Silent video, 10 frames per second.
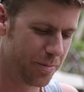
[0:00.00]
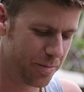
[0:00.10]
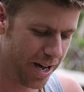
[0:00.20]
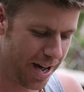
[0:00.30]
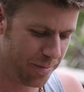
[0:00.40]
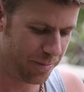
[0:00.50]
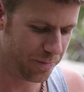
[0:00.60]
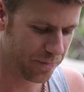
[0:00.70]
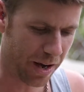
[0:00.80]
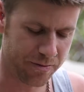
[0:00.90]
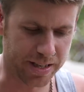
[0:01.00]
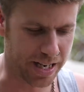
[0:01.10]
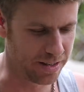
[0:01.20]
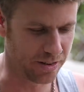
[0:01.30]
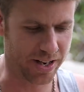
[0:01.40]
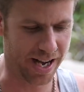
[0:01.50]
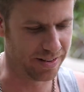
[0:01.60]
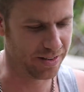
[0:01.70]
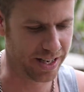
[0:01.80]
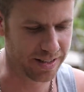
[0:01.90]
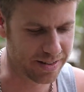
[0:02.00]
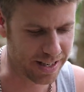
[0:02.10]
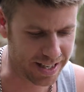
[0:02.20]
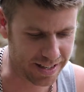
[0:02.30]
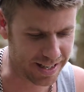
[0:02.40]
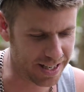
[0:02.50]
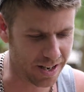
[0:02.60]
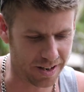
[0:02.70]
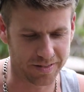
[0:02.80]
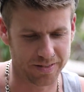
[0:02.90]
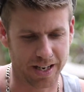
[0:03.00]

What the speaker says: But I think they understand. They know.